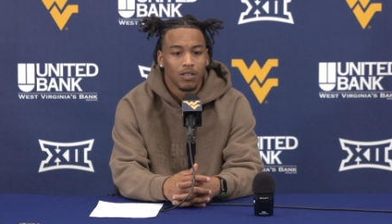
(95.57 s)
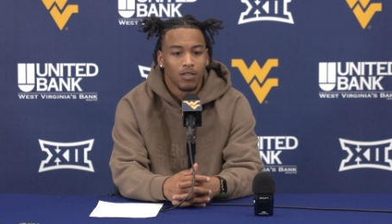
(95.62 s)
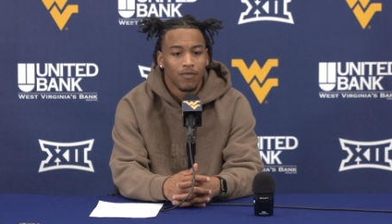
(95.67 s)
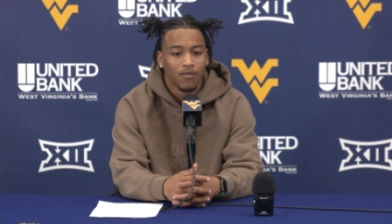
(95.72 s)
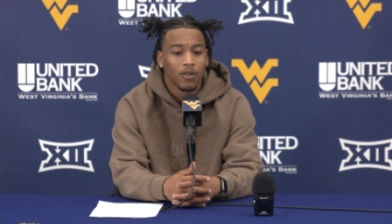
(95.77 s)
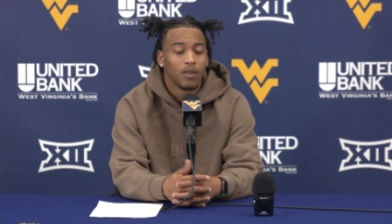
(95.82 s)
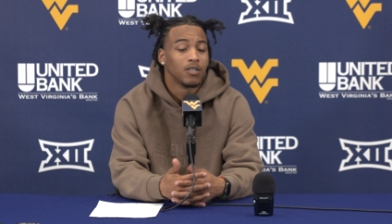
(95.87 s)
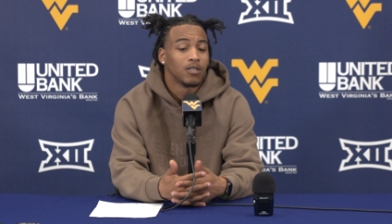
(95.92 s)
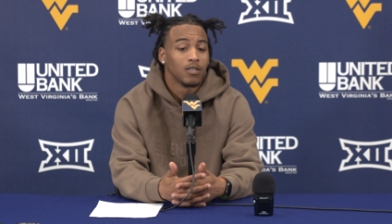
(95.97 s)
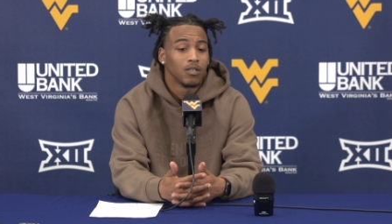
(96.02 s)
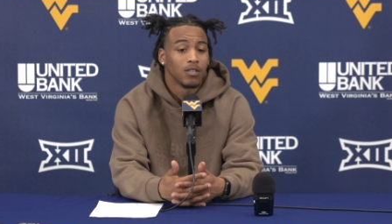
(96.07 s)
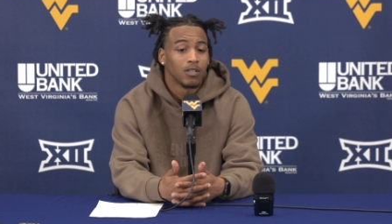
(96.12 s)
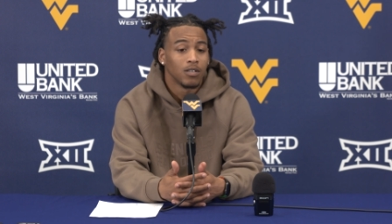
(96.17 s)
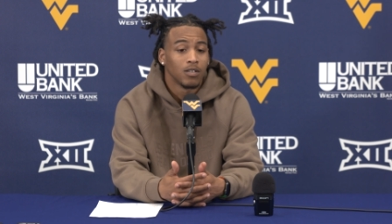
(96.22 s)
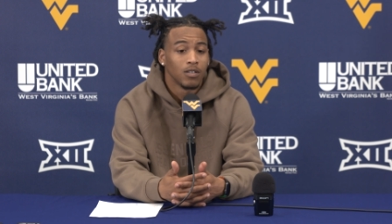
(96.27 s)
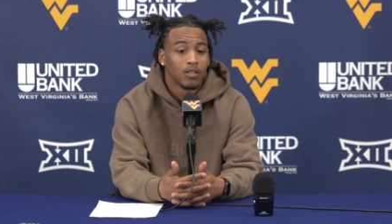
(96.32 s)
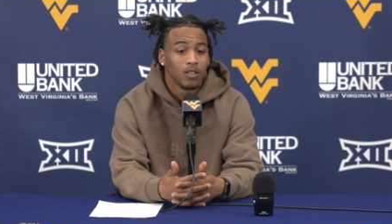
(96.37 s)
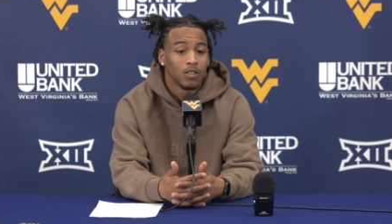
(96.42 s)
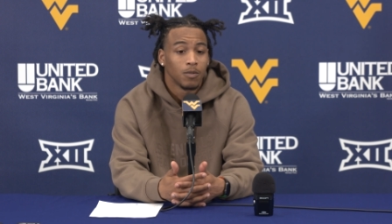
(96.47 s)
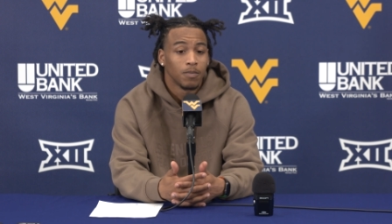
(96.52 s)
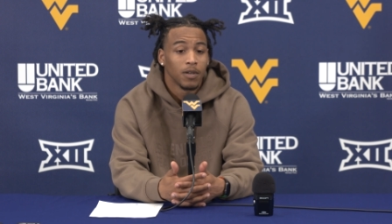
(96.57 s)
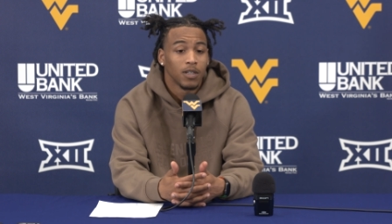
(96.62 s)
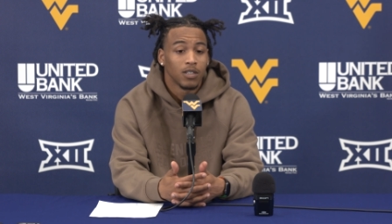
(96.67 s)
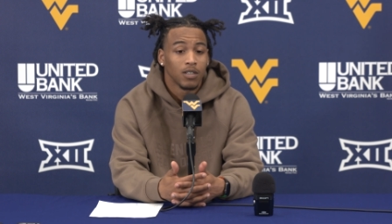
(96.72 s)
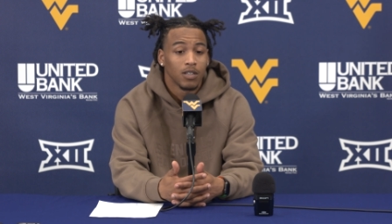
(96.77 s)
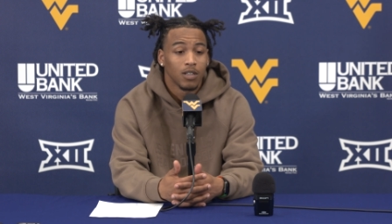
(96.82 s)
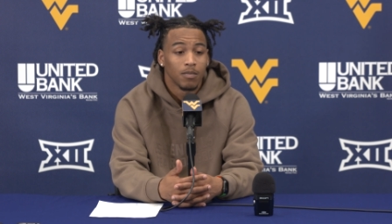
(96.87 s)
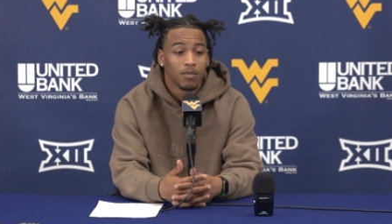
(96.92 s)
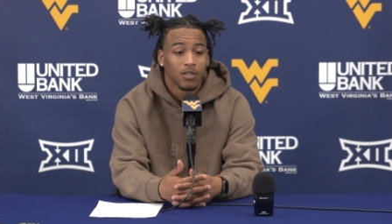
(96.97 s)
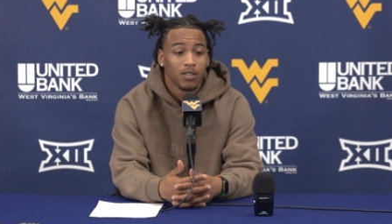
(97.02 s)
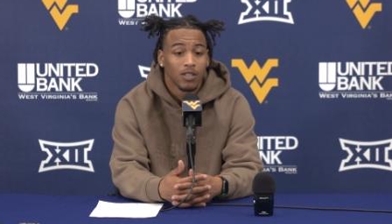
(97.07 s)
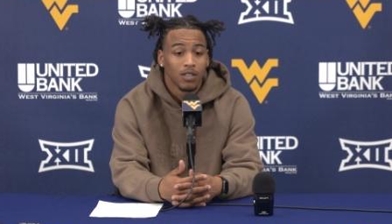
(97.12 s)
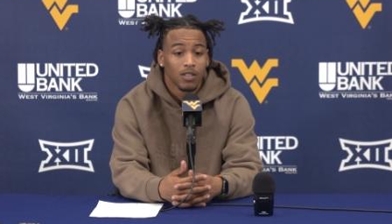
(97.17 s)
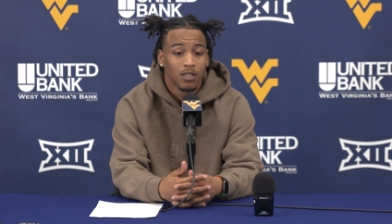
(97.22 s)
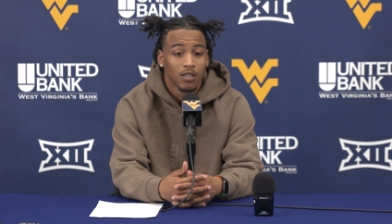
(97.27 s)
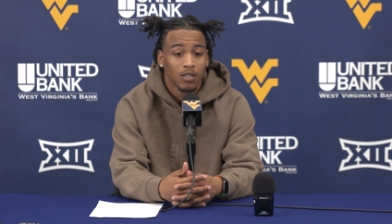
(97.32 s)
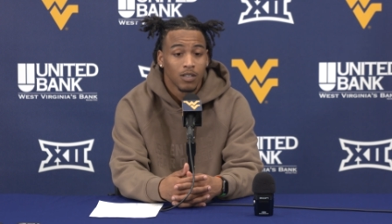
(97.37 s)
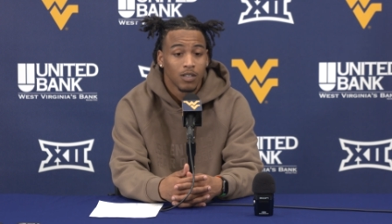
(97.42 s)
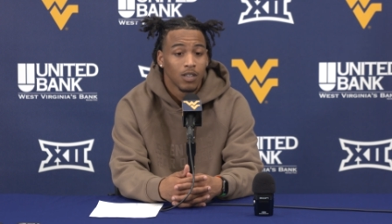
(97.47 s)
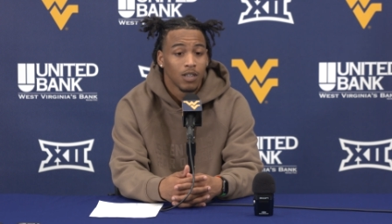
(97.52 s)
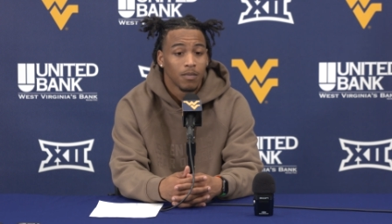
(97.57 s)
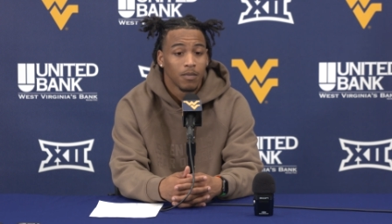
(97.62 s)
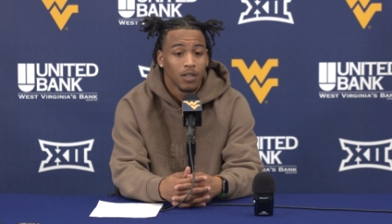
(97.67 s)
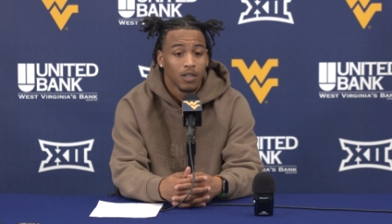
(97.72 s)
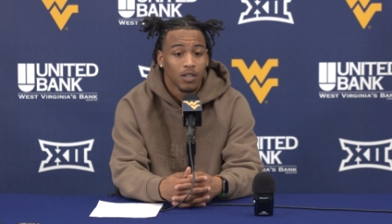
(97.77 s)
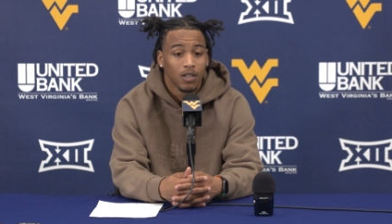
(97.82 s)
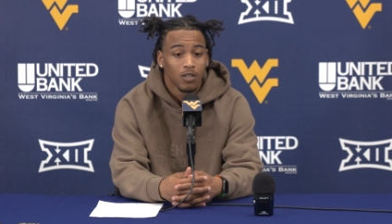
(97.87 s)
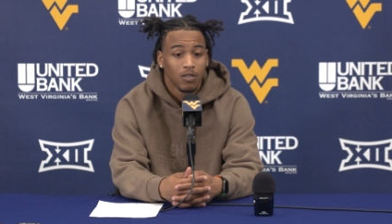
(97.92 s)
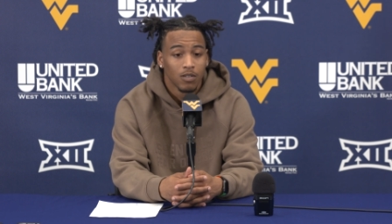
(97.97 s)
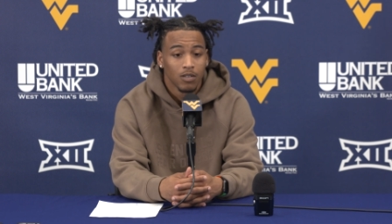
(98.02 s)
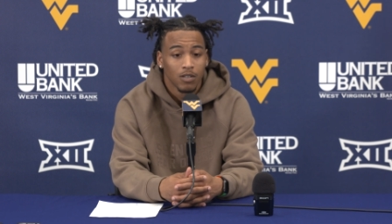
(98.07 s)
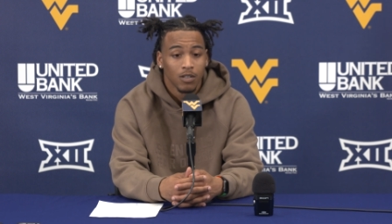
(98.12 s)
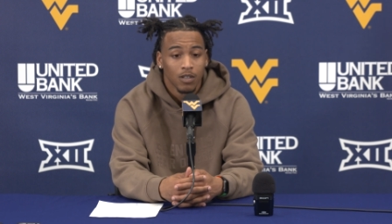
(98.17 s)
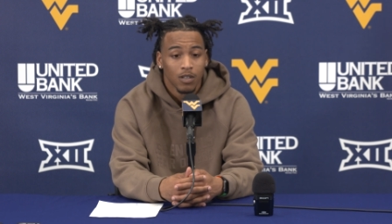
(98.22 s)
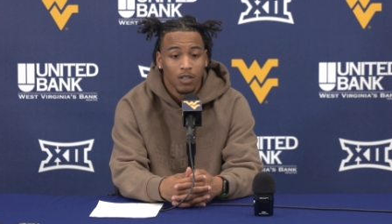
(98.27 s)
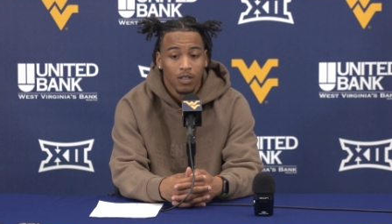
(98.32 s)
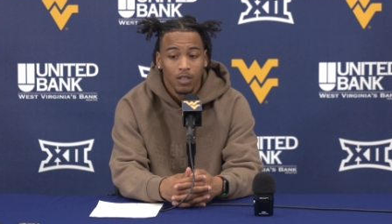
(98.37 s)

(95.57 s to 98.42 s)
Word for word: versus especially number six team in the country.